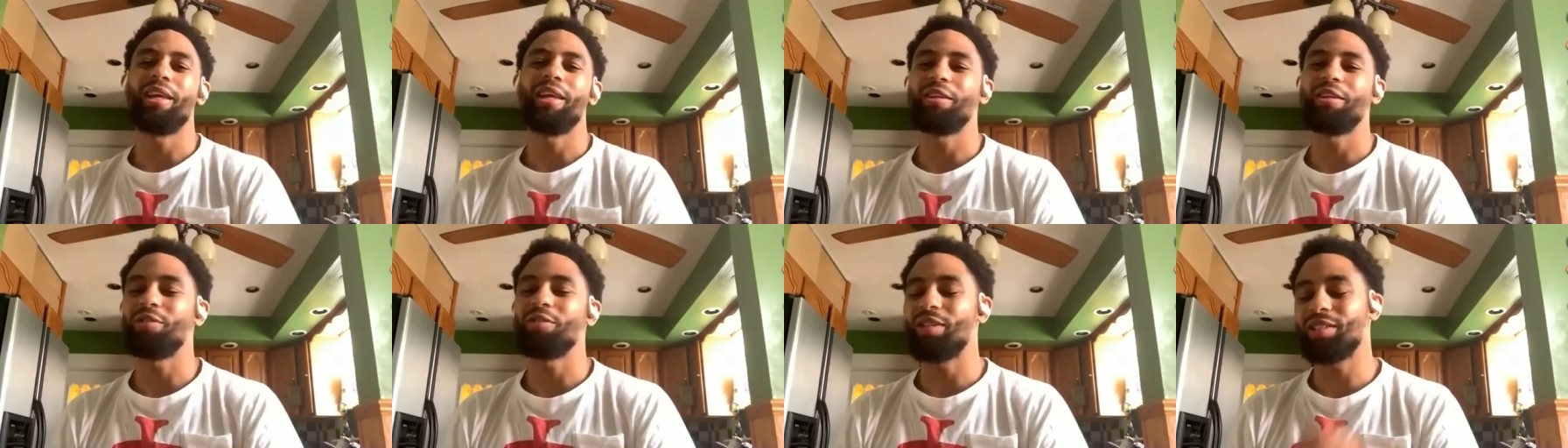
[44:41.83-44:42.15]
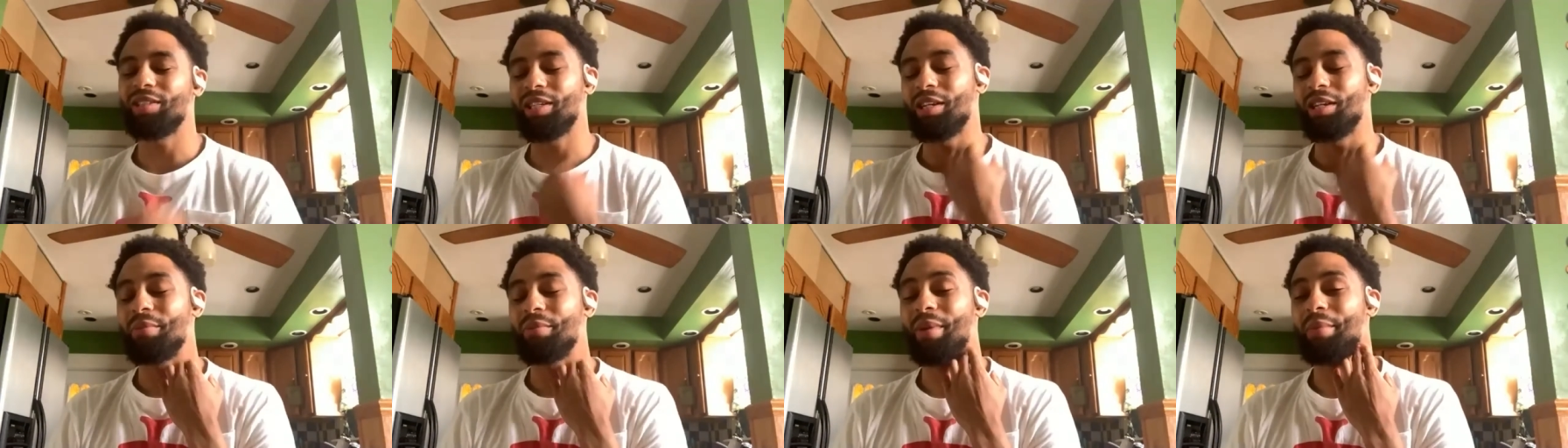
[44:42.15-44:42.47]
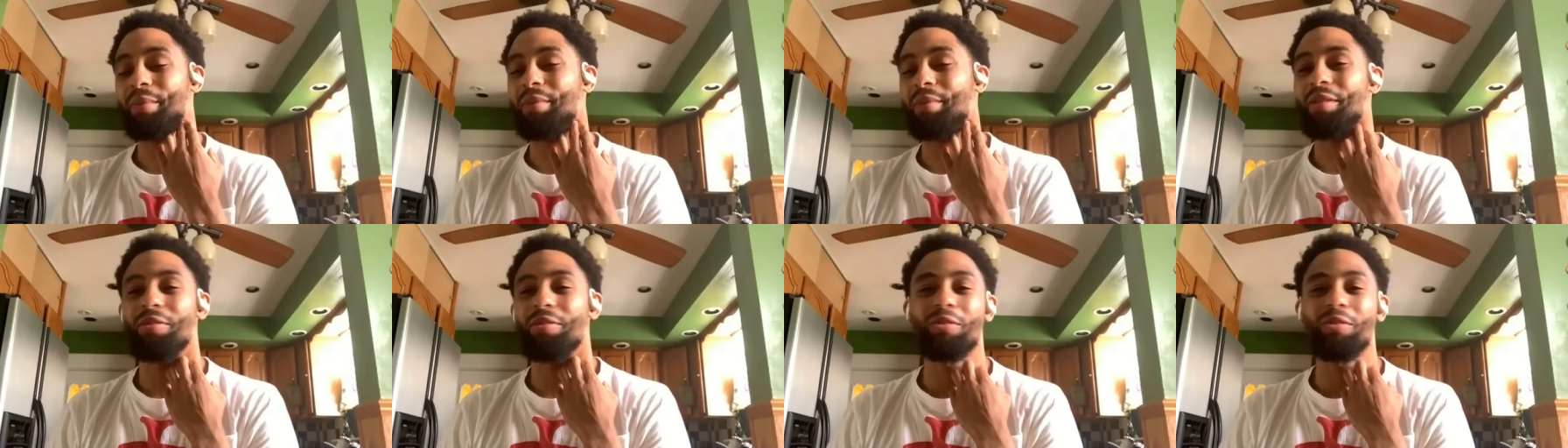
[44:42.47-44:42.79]
Like I said, they
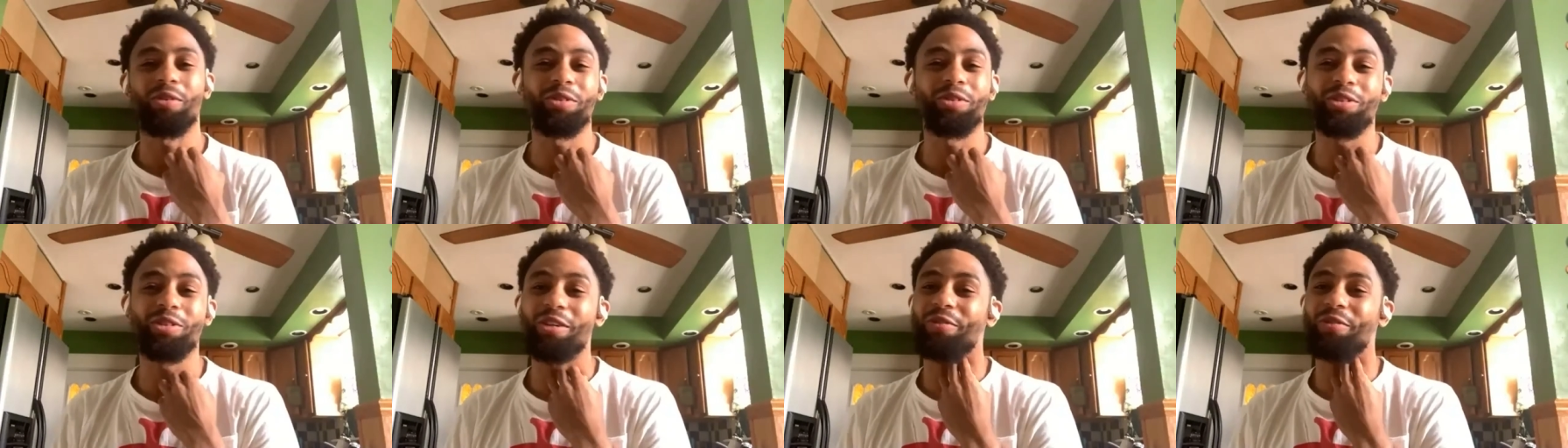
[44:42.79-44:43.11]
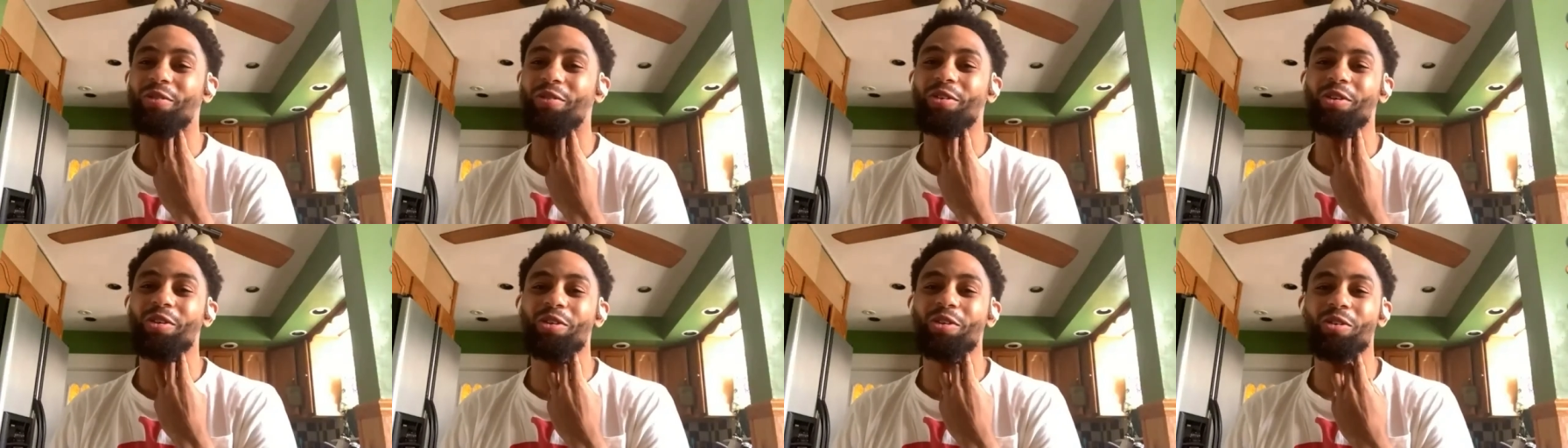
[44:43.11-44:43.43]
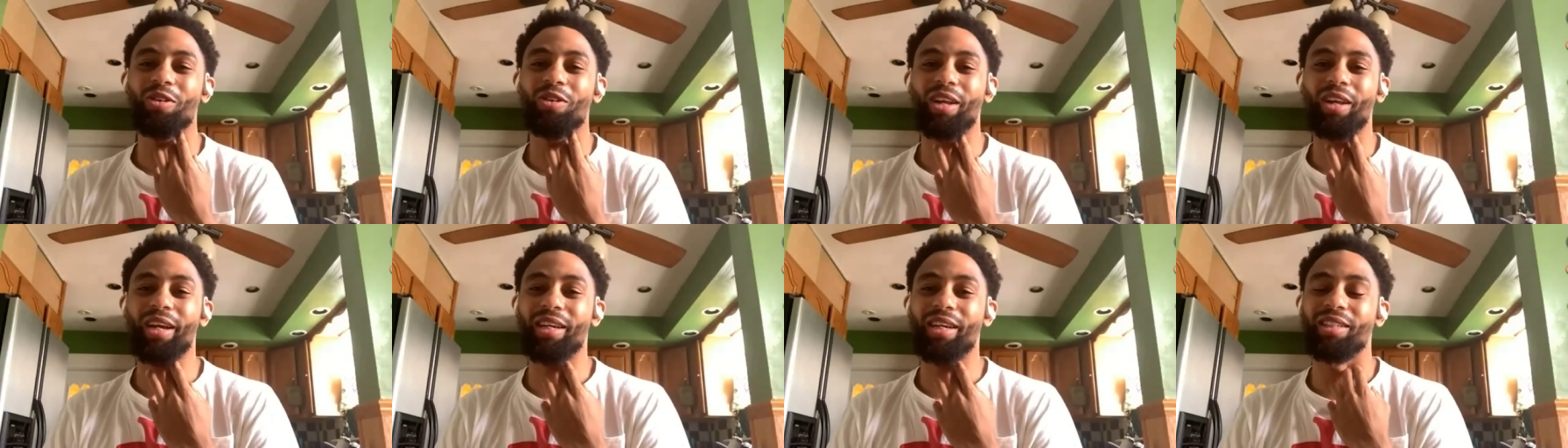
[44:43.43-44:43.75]
might be throwing stuff on the
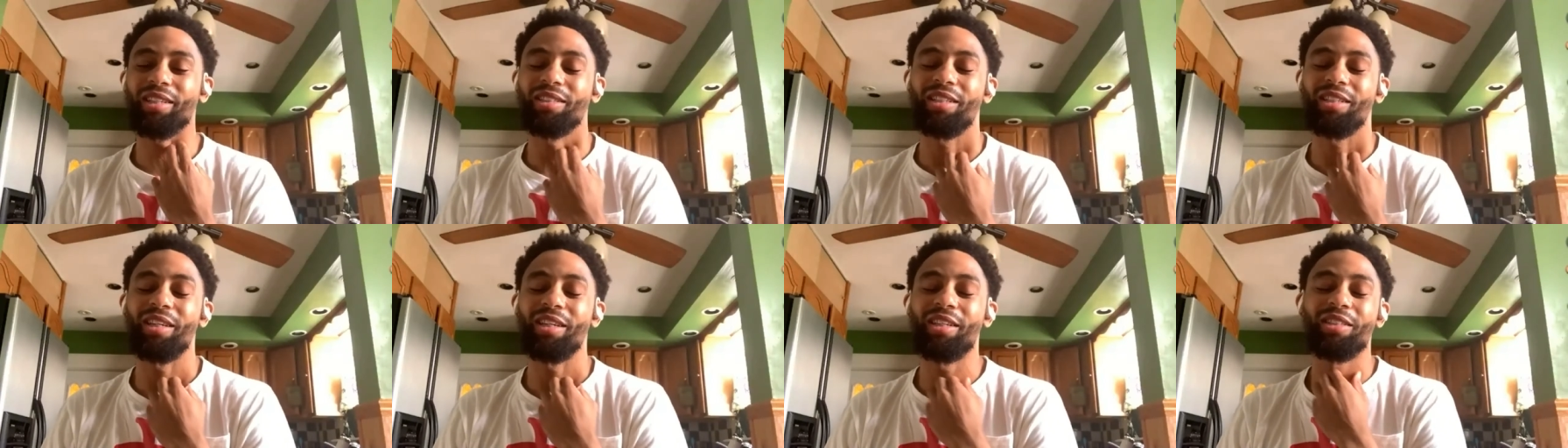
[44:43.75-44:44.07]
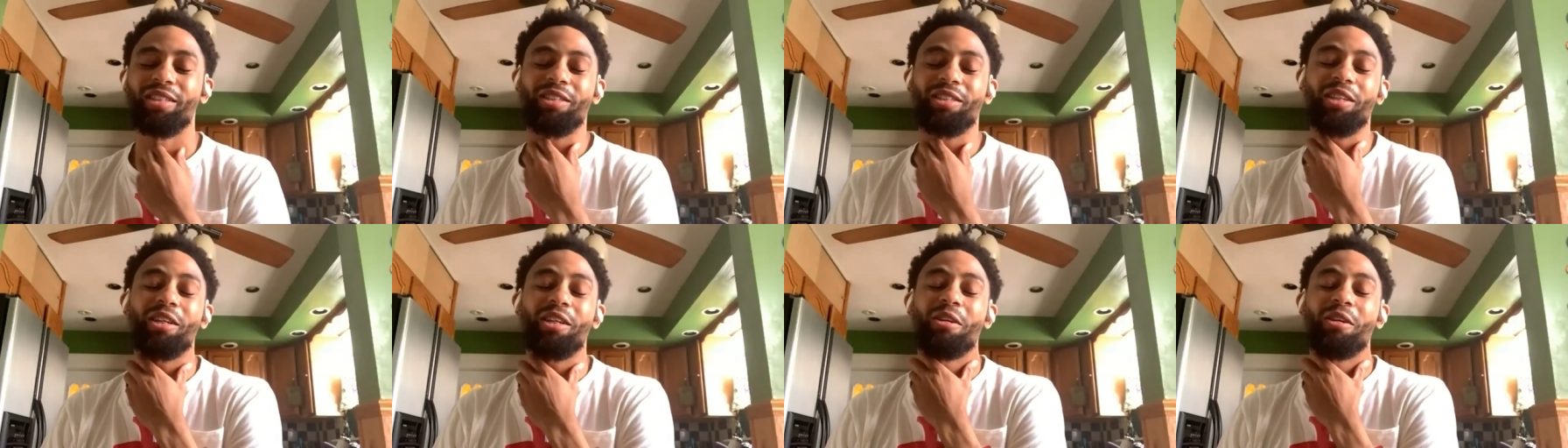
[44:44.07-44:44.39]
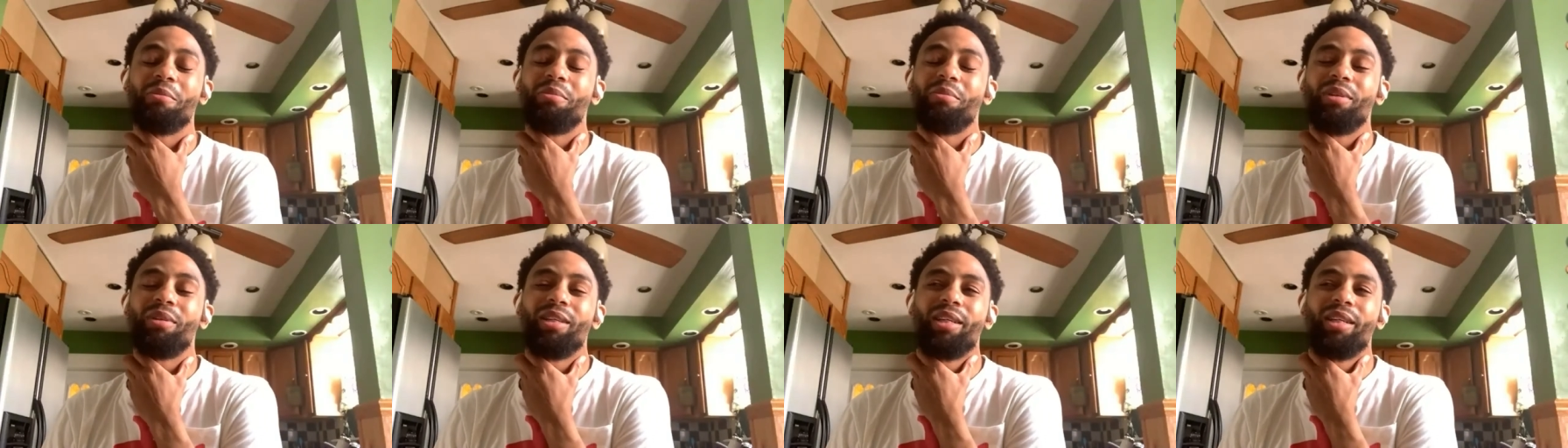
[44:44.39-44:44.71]
court. Like it's a
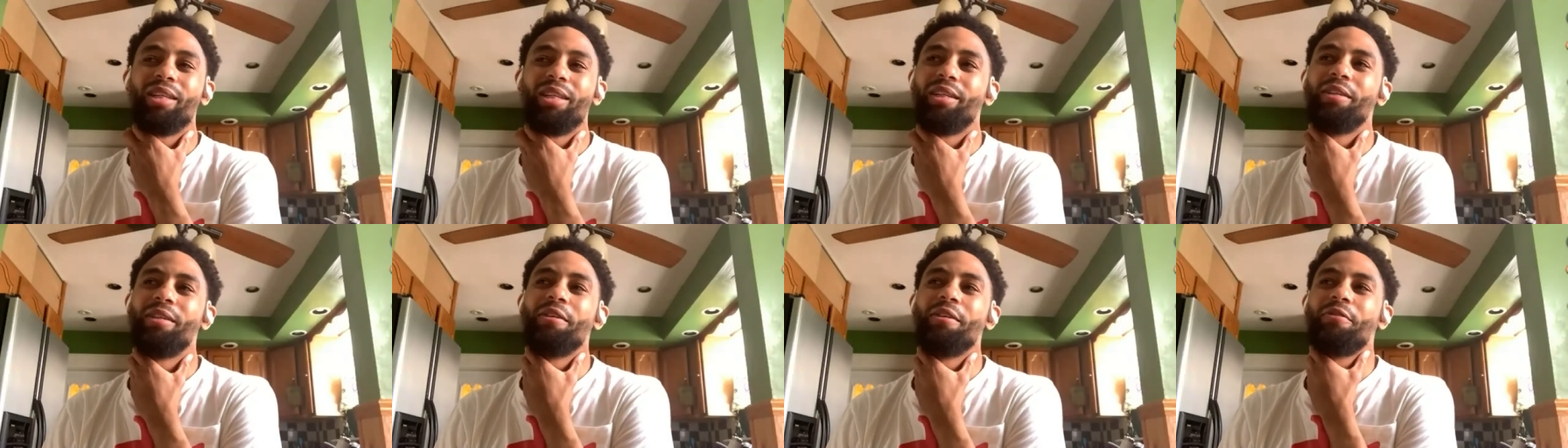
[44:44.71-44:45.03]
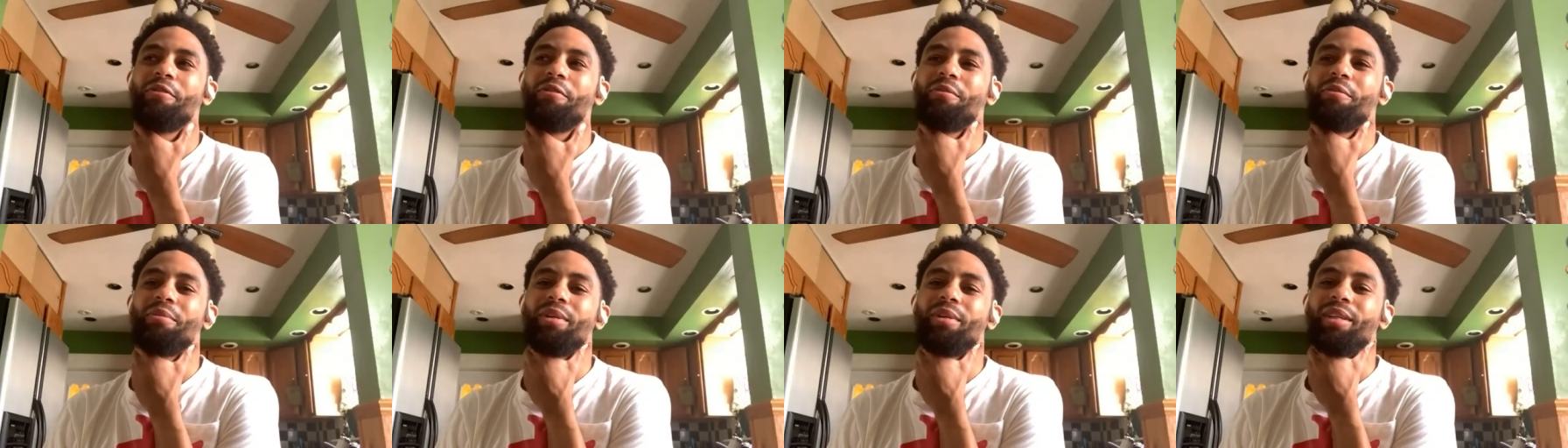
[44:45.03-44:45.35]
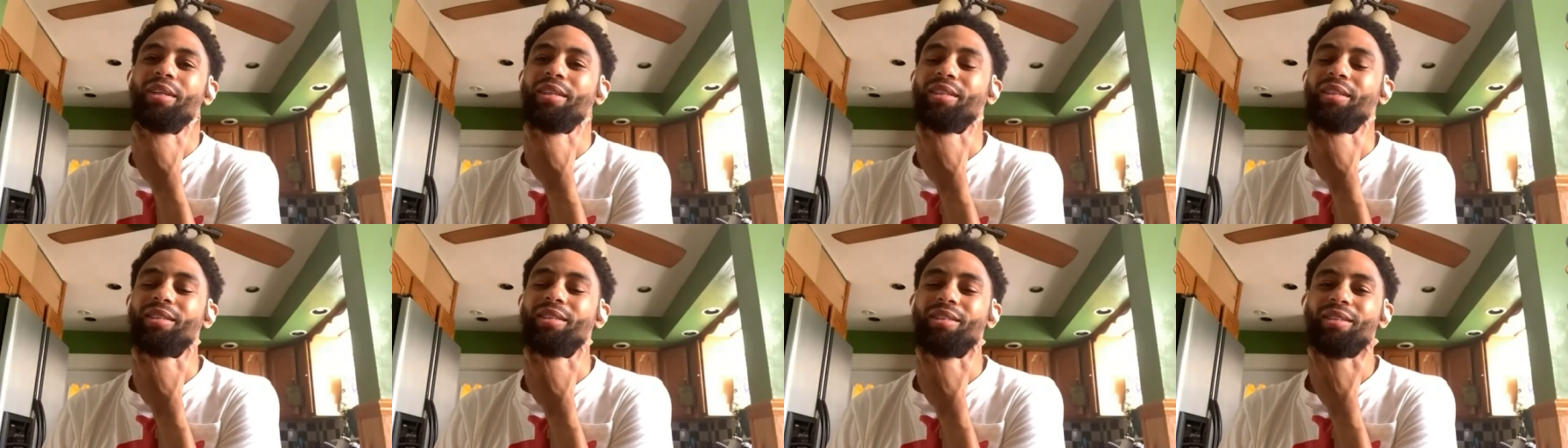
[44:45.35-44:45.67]
completely different
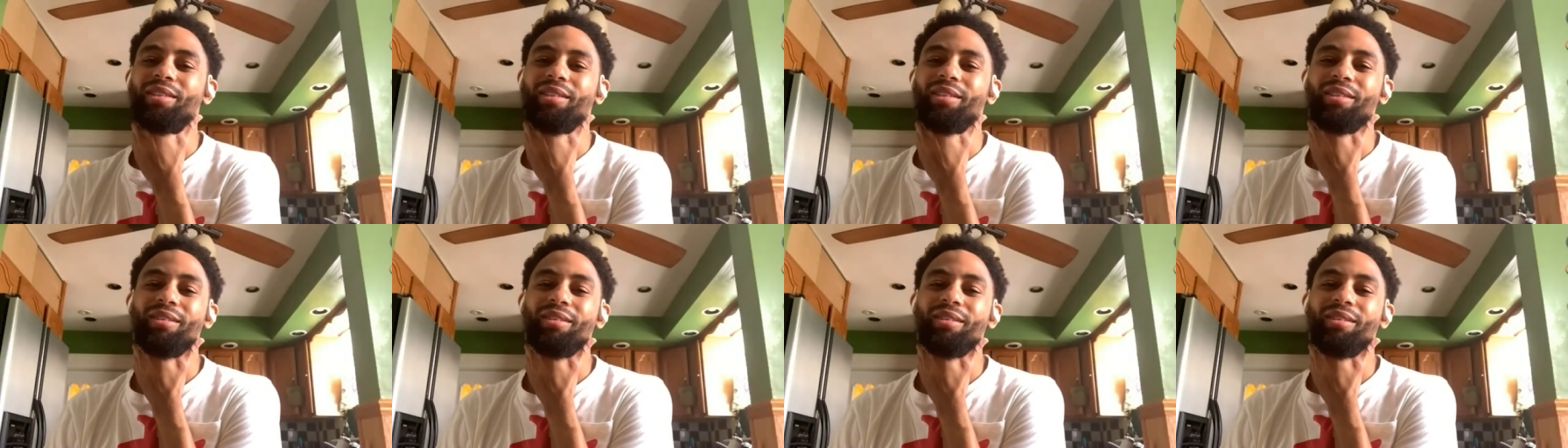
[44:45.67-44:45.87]
place.